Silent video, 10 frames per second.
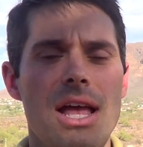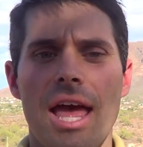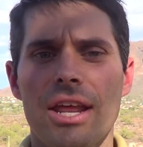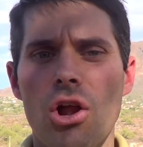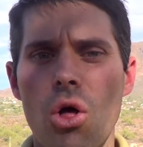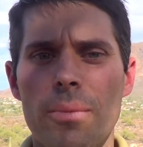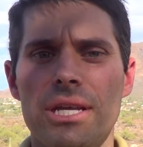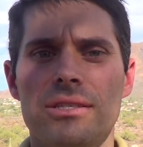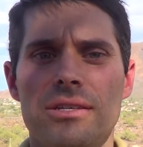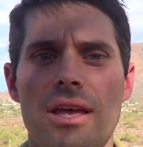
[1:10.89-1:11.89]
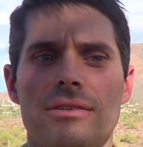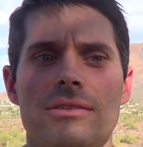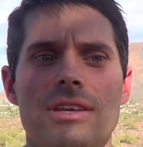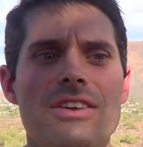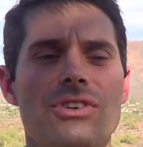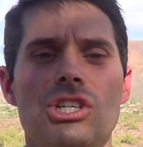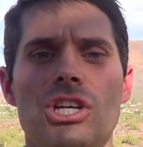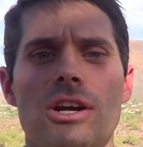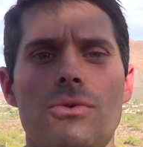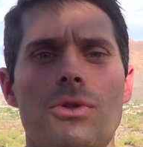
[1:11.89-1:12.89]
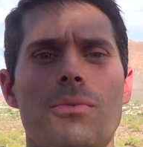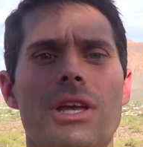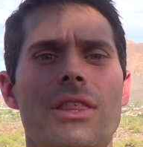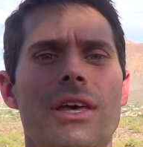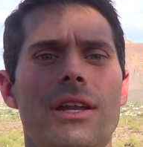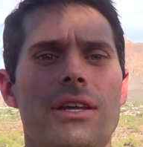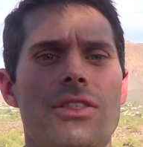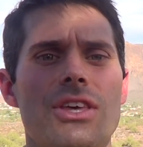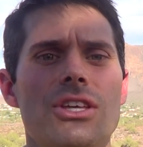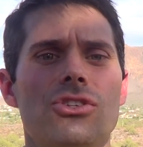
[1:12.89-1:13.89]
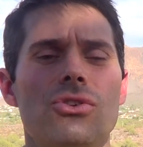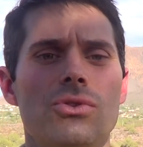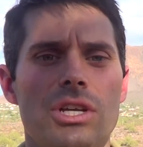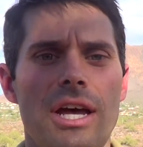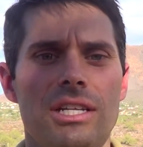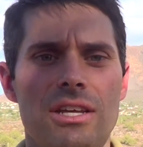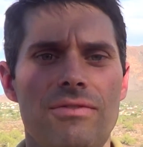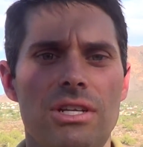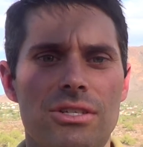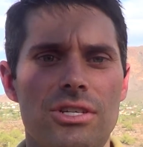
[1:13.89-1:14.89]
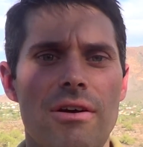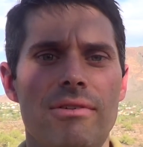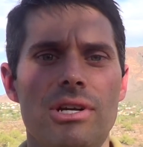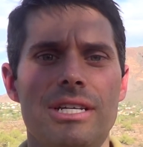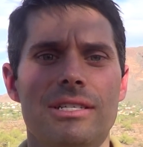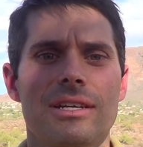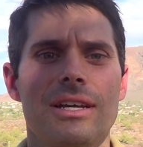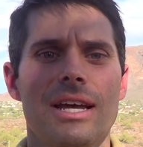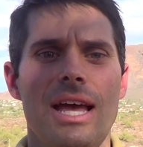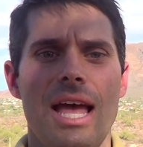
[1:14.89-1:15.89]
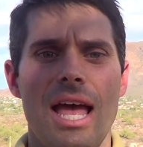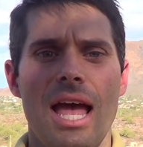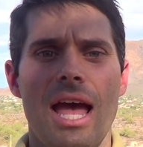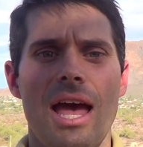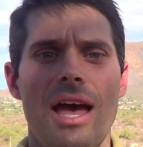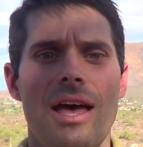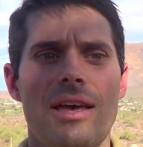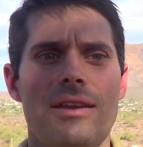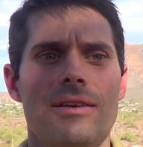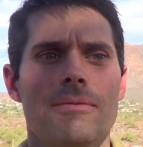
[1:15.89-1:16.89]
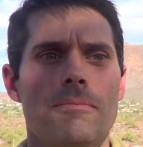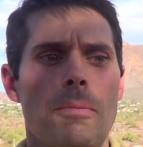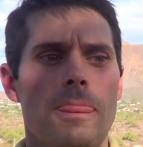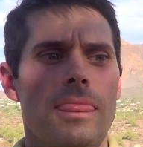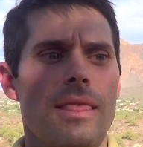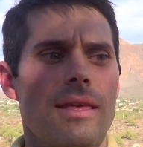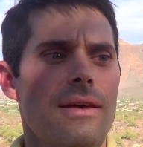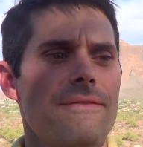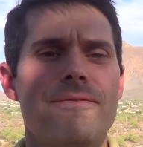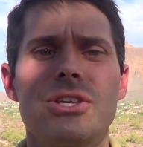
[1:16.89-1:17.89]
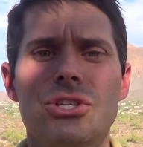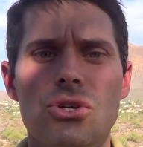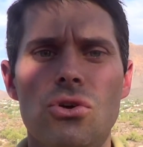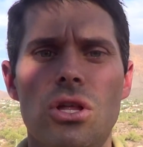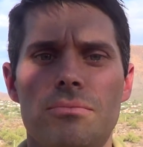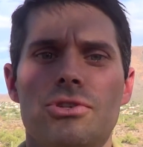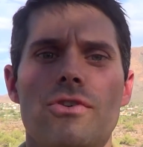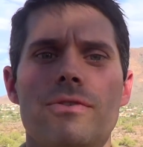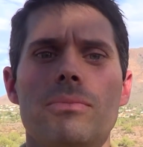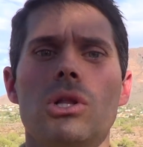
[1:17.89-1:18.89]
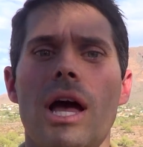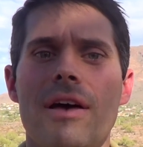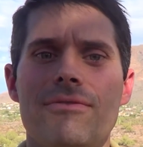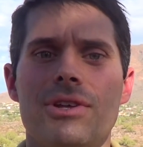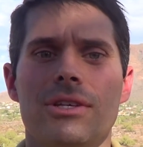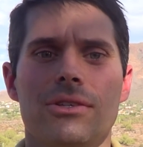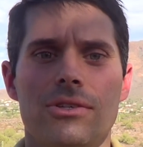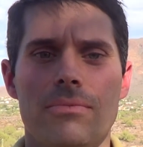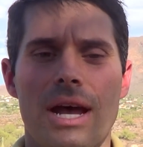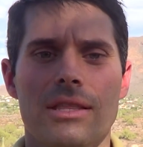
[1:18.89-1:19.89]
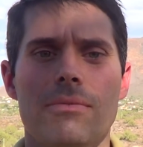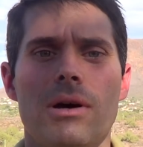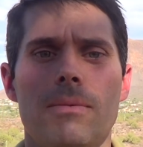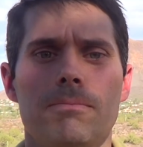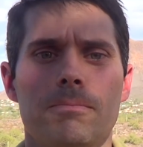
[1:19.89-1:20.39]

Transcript: And it all made sense. He even shared with me that these new scientific discoveries had physical, observable evidence to back them up.